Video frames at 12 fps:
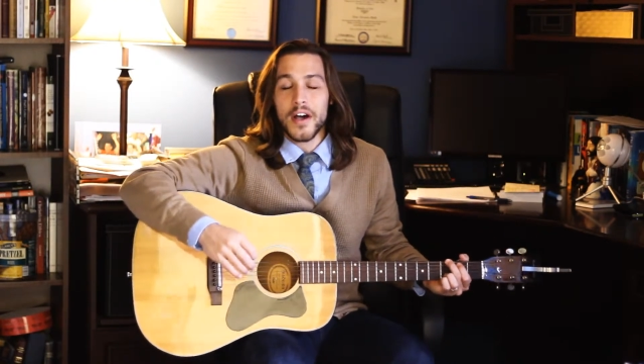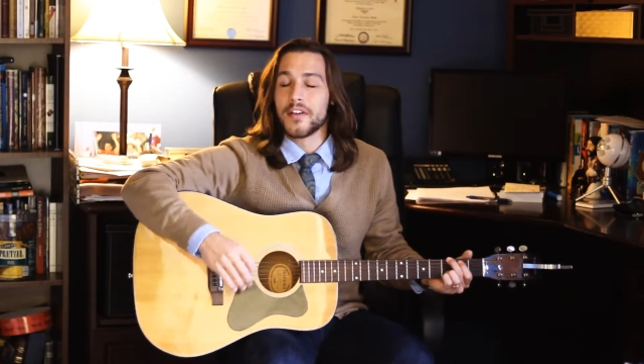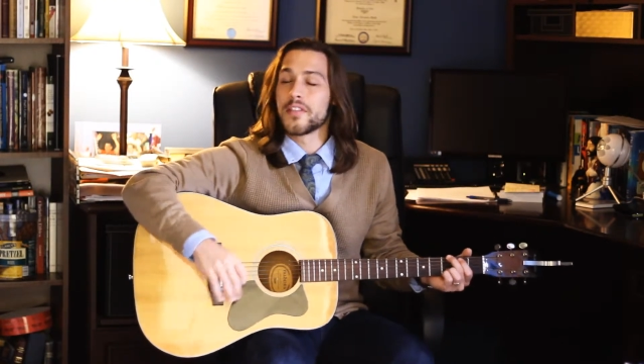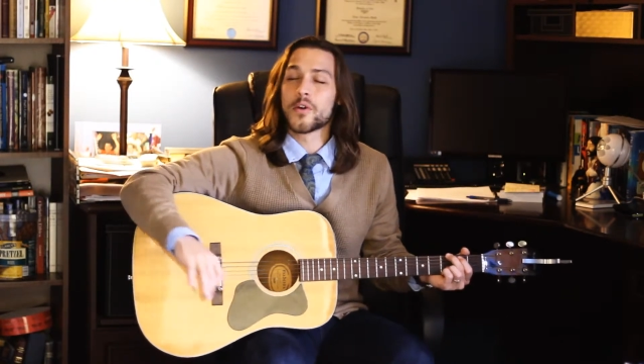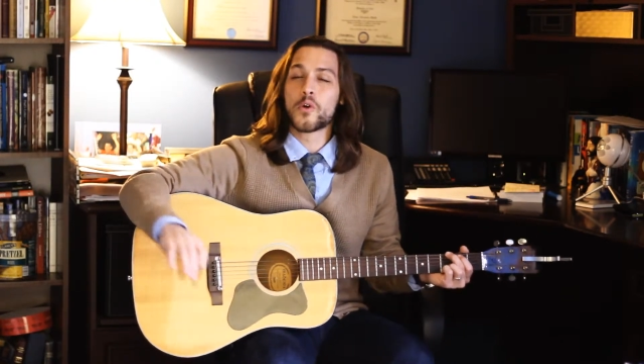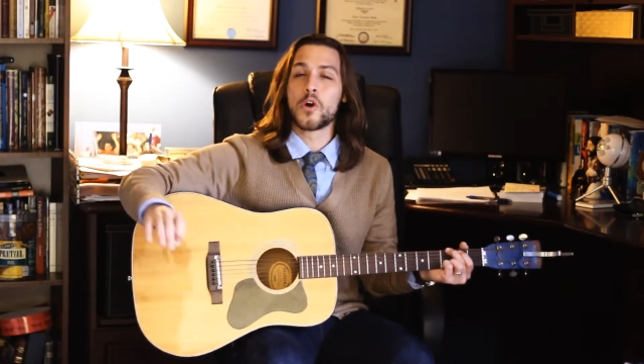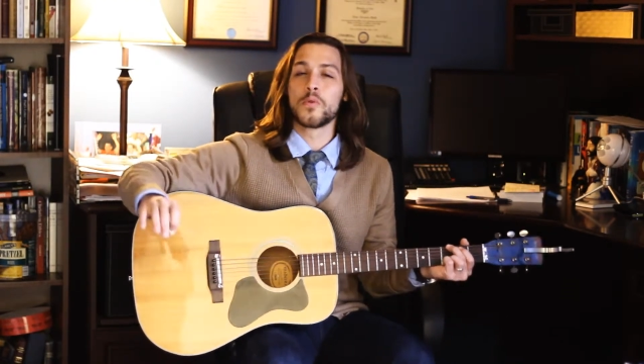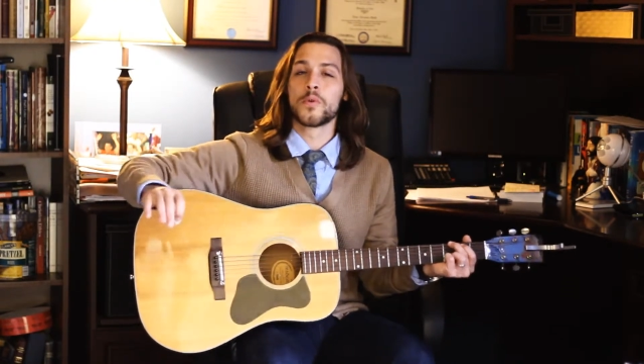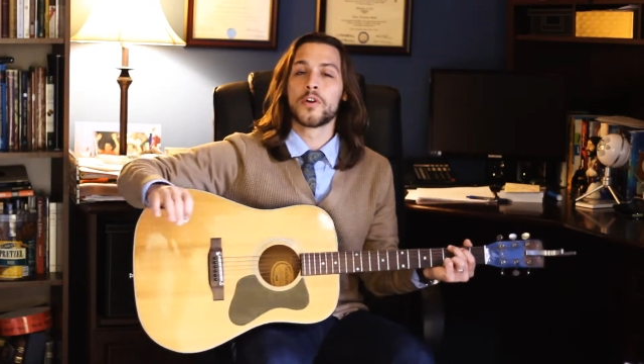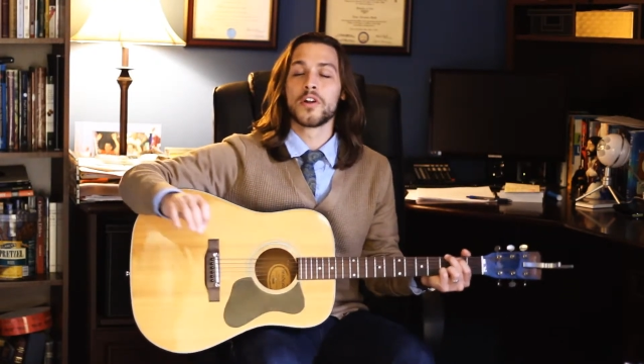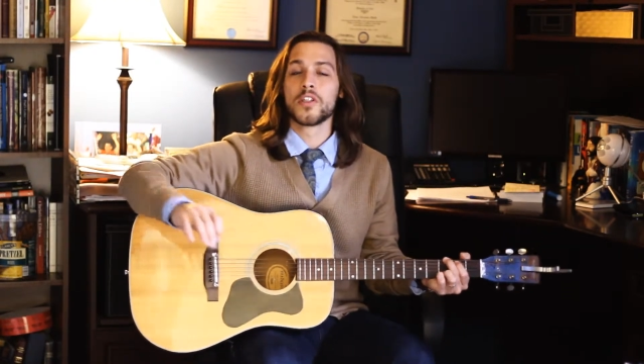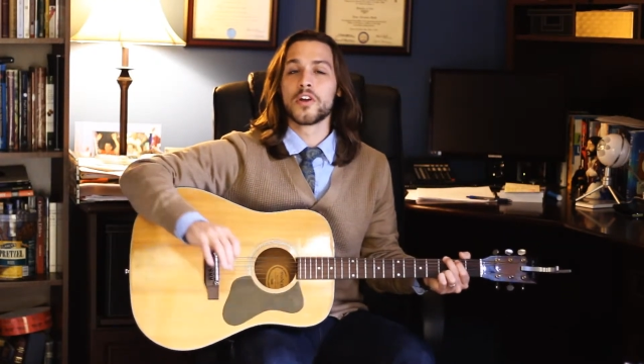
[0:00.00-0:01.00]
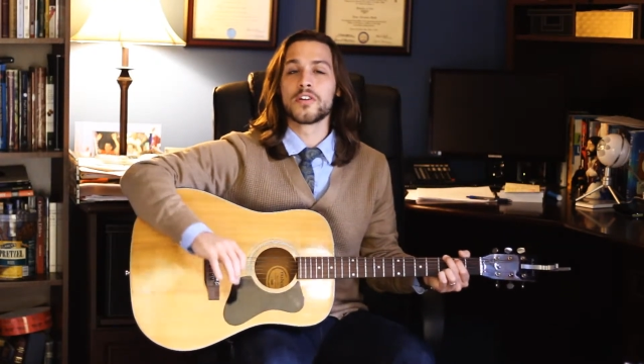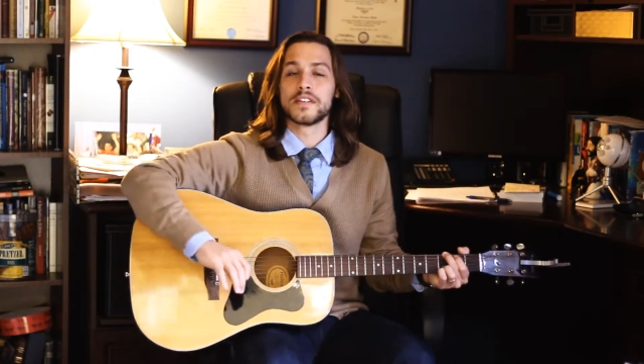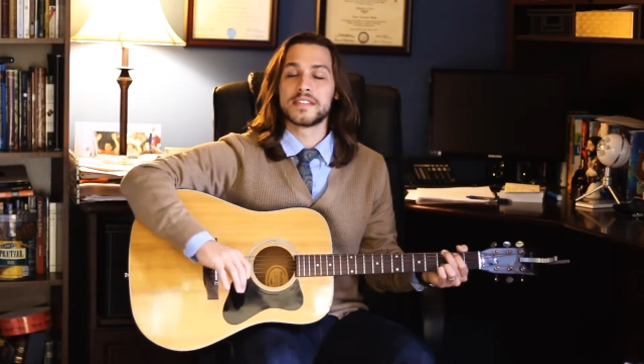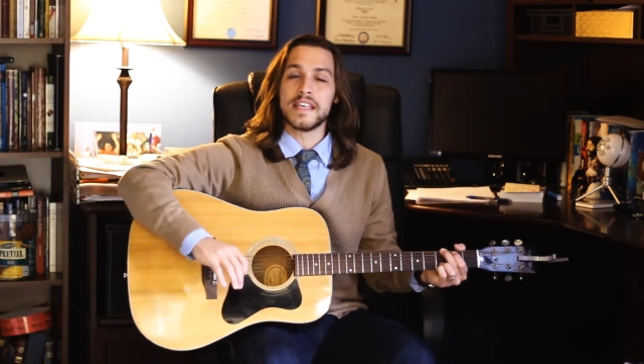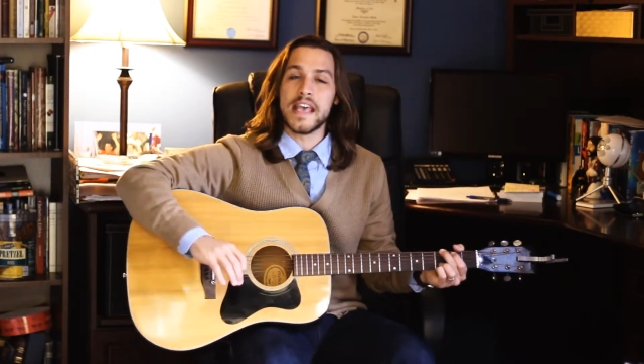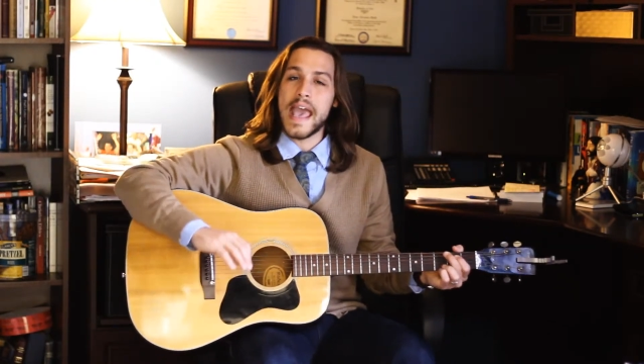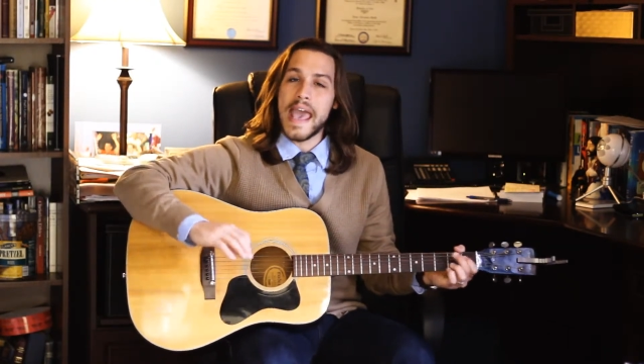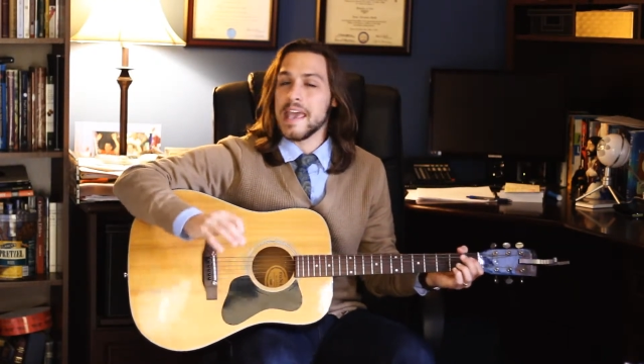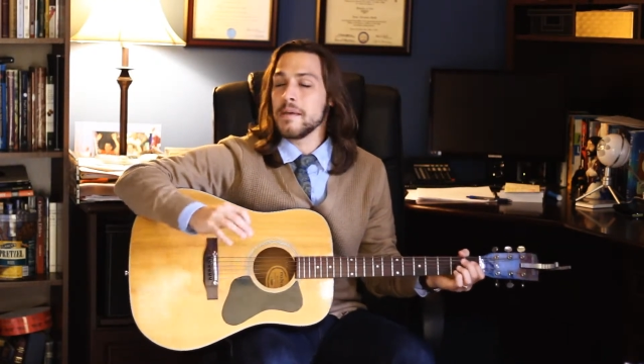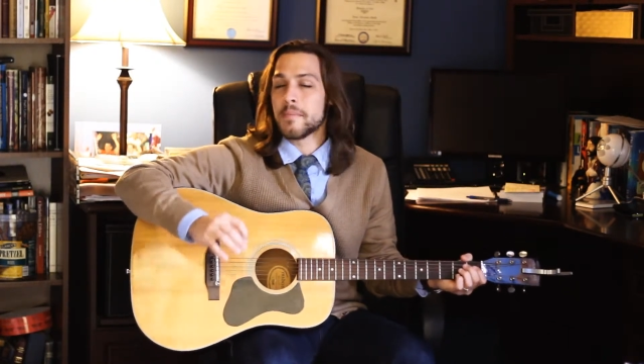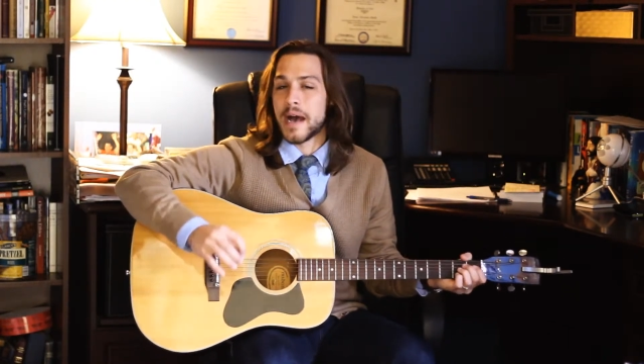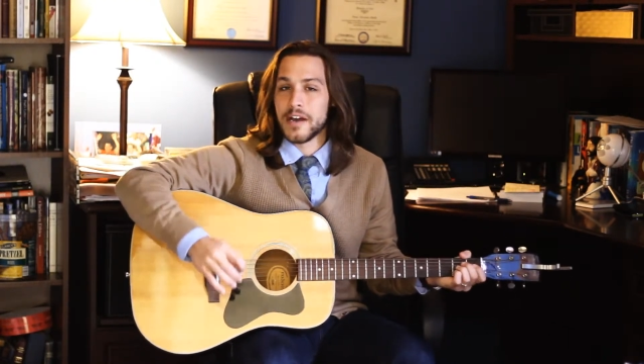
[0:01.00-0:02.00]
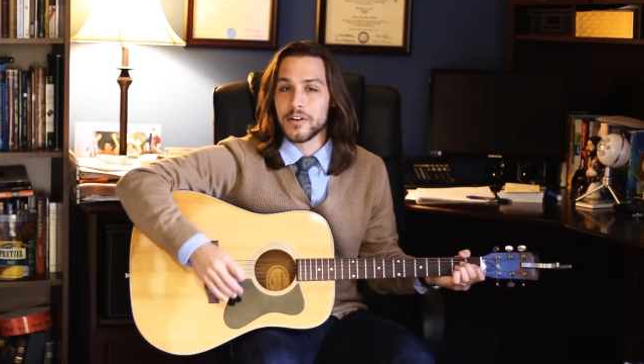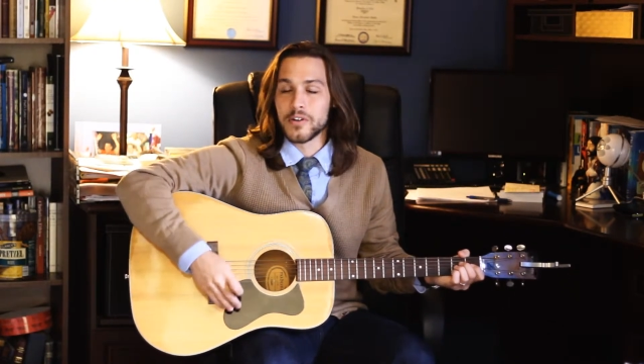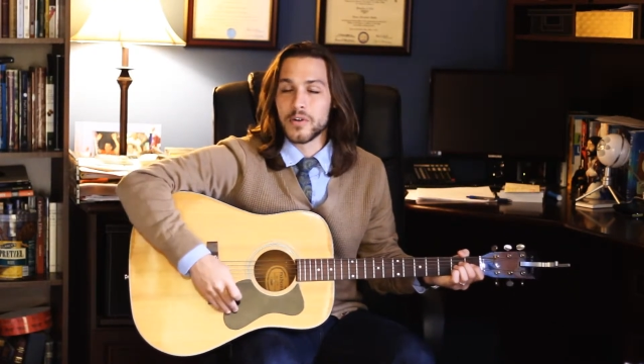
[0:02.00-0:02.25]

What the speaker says: The other chord we're going to learn is the A minor